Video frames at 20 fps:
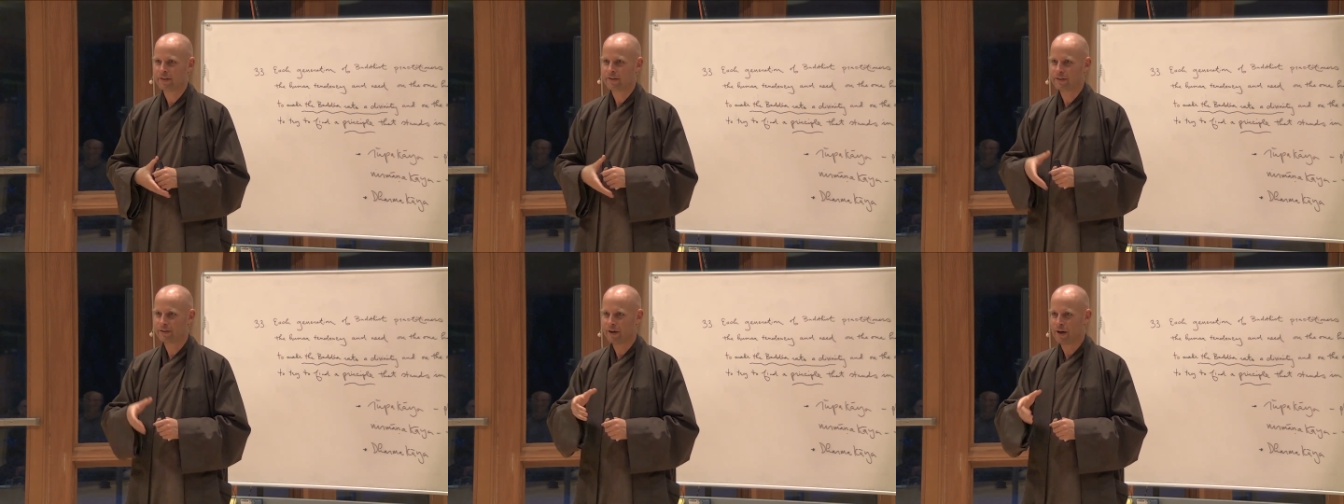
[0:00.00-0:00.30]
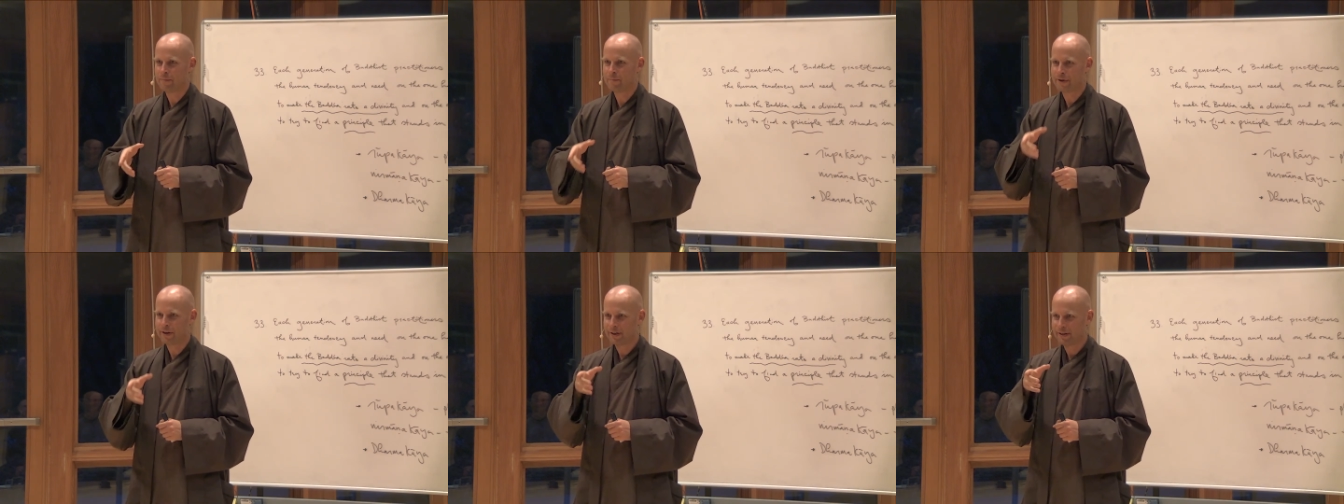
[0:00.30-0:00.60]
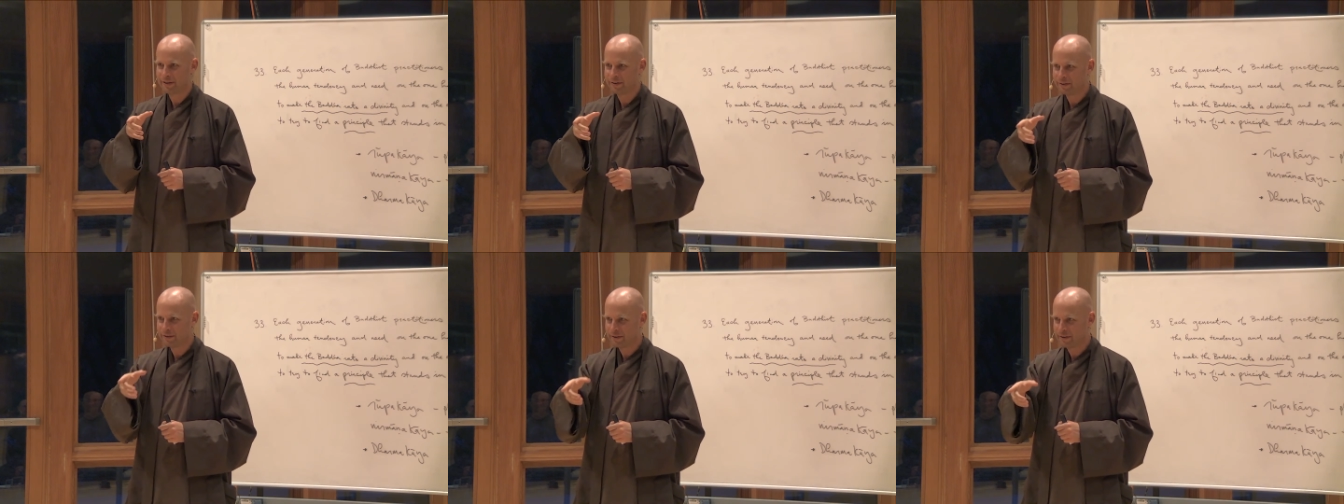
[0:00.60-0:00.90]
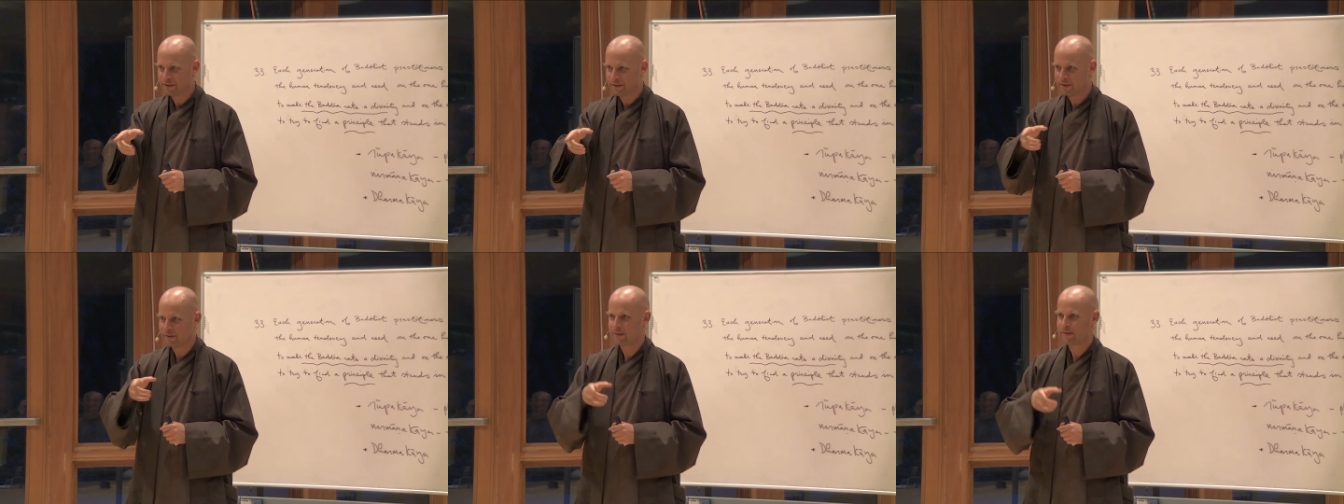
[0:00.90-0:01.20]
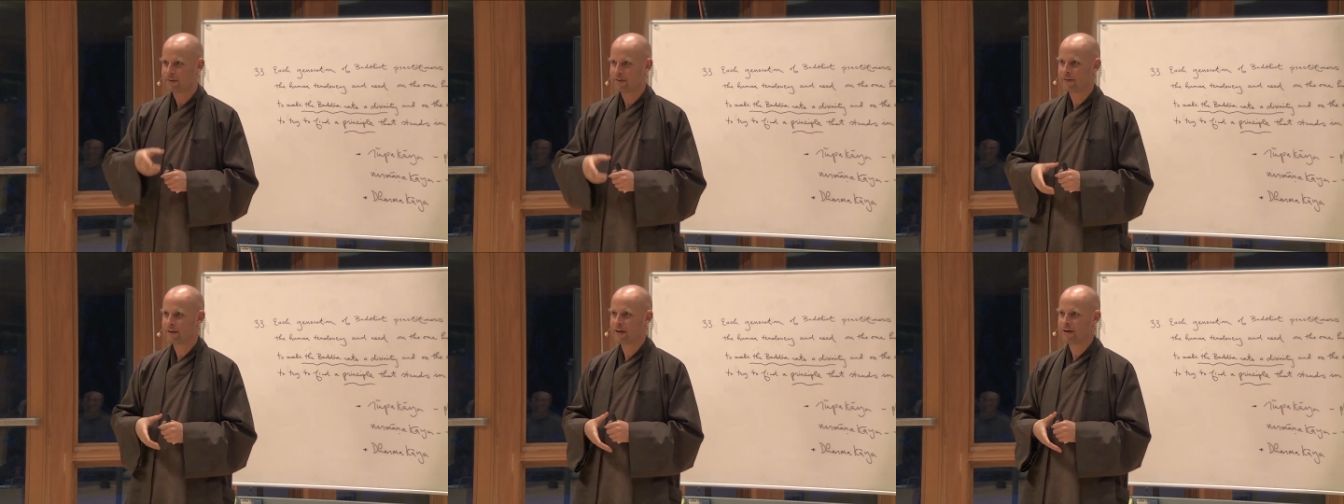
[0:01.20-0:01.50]
The Dhamma is
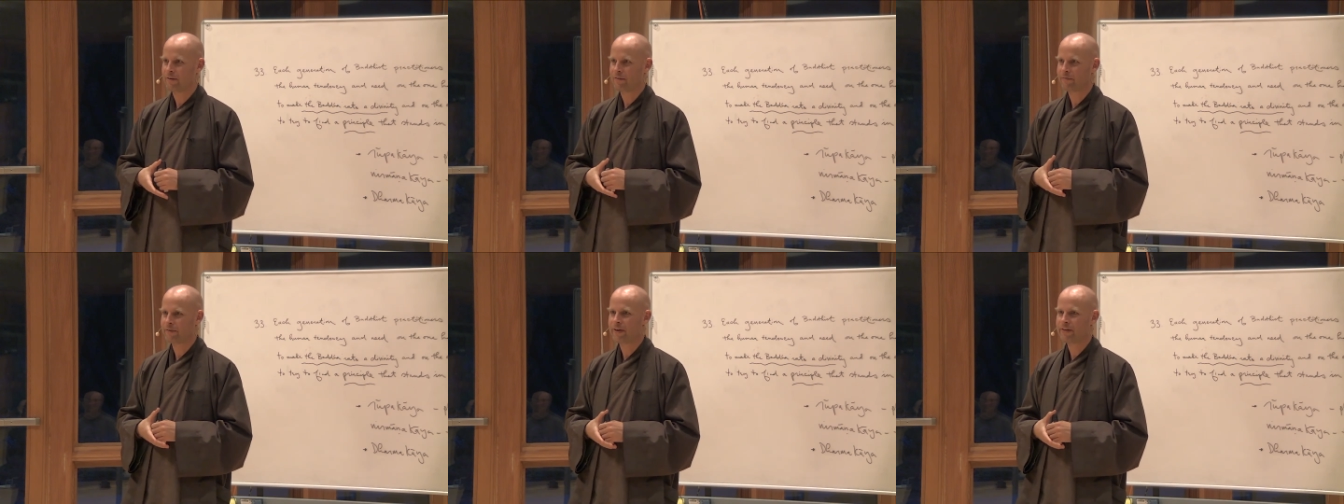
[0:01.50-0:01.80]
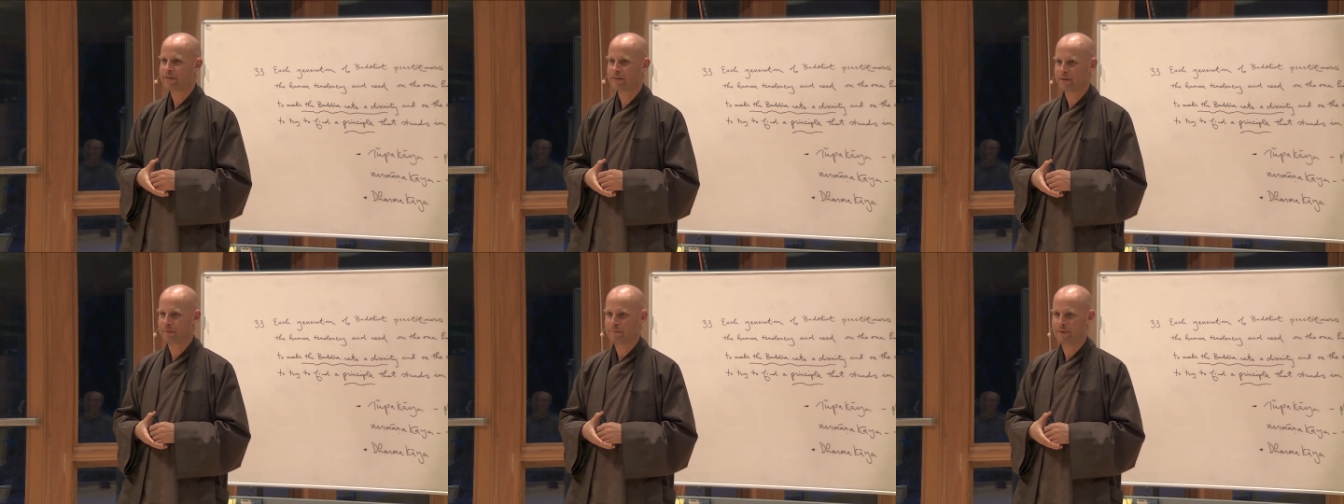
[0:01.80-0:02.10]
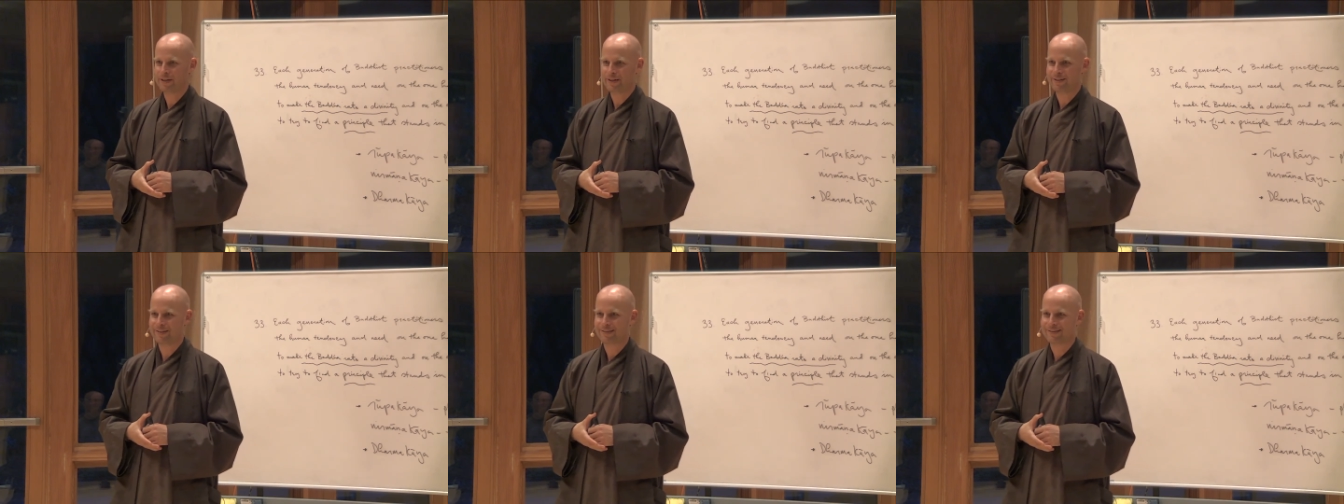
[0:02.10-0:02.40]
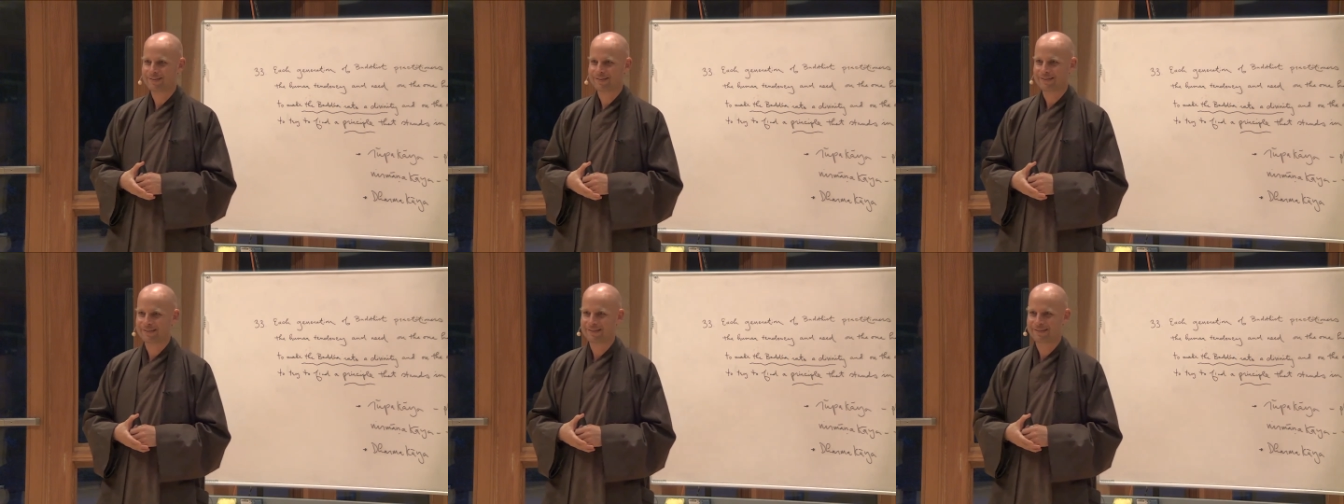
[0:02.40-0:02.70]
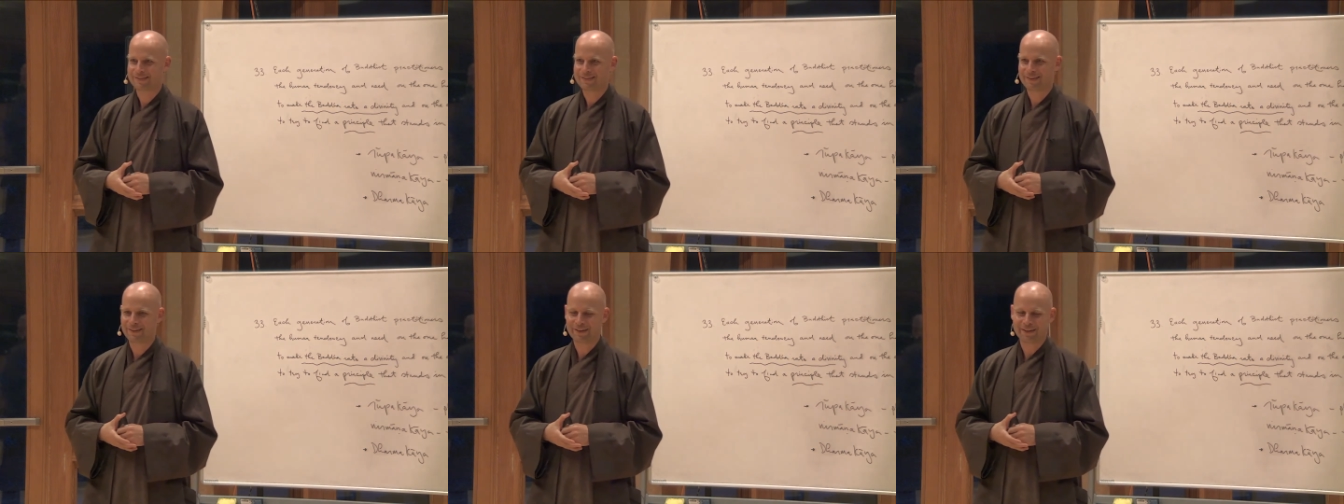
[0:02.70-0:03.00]
there facing me.
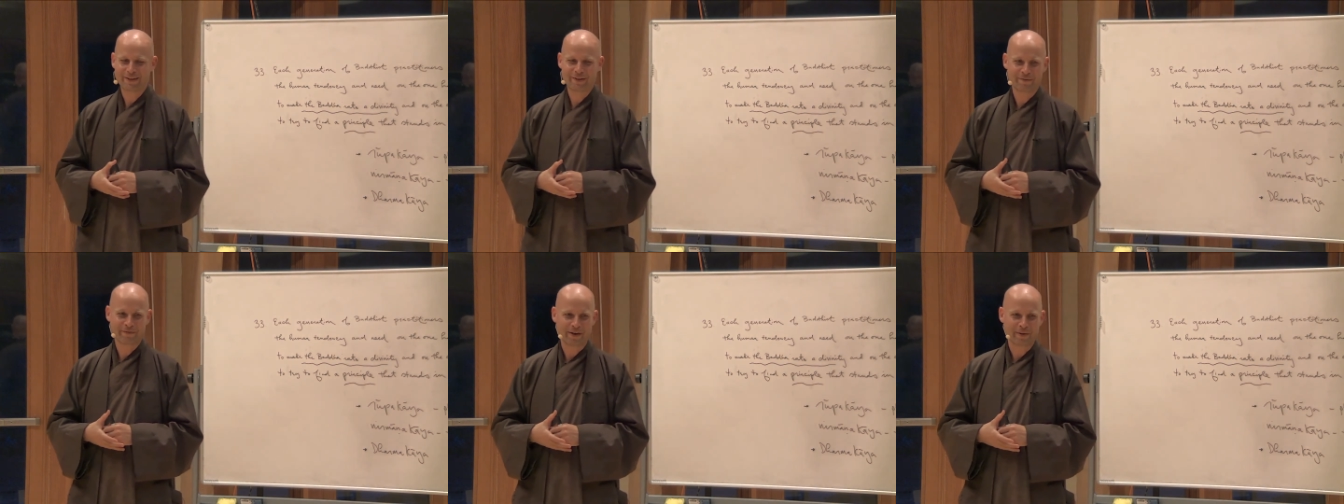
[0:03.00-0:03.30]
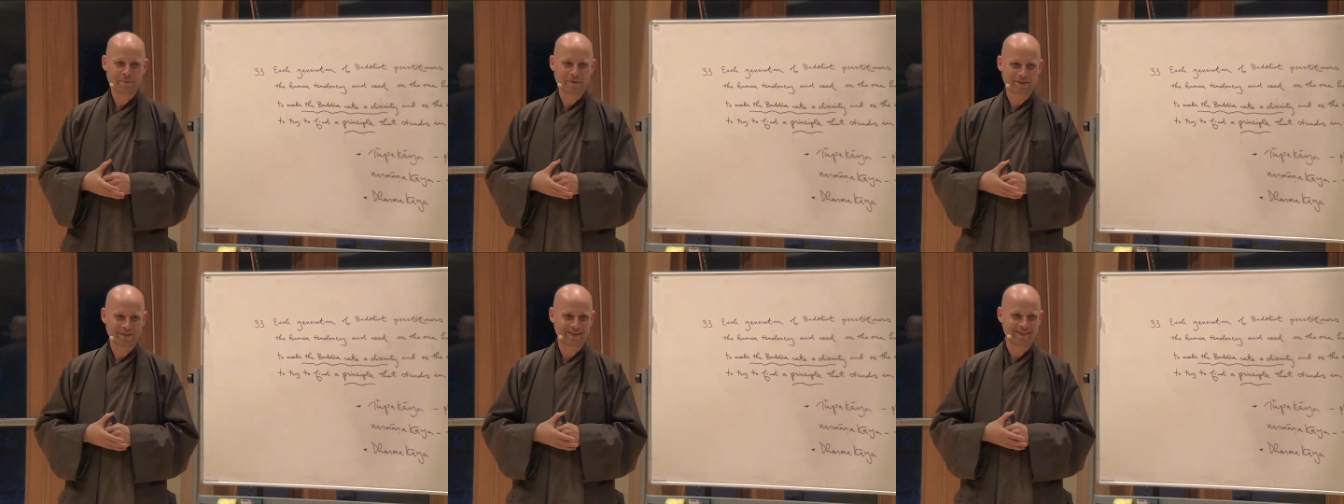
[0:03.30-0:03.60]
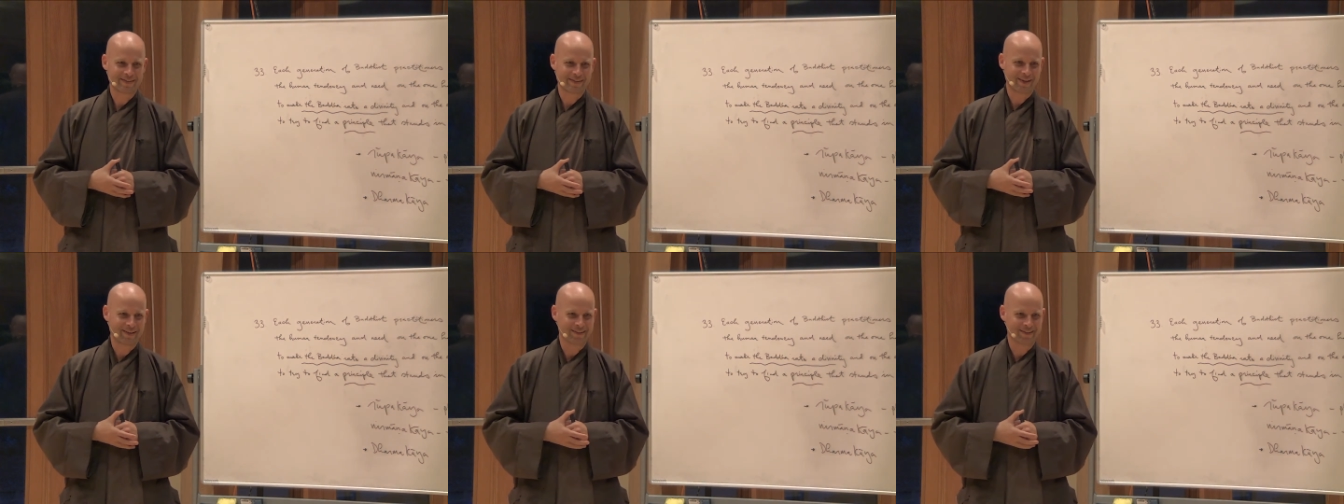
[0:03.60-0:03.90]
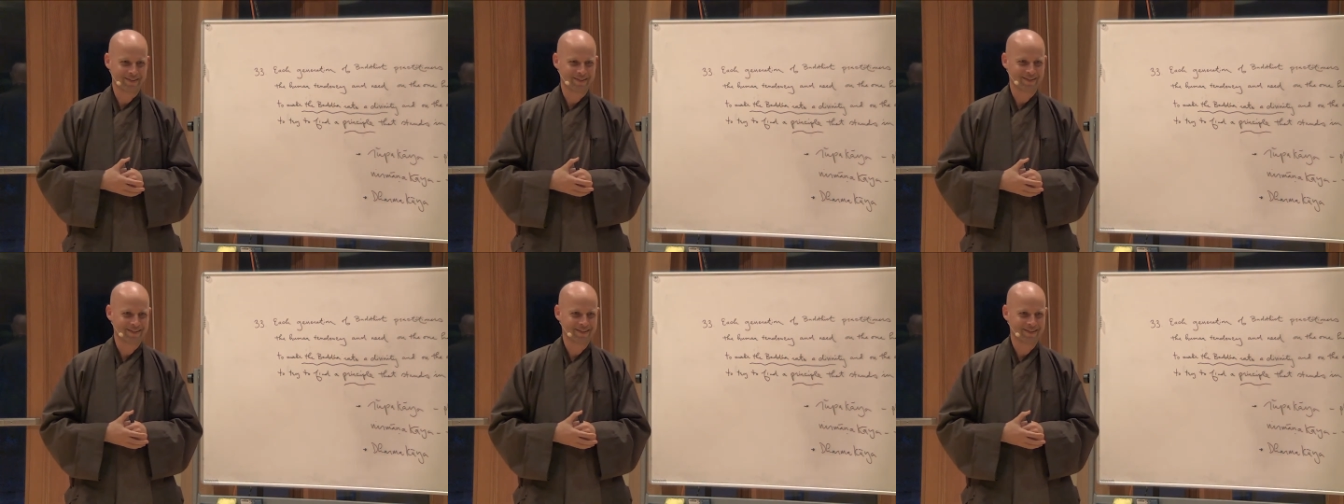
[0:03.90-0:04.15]
He famously said,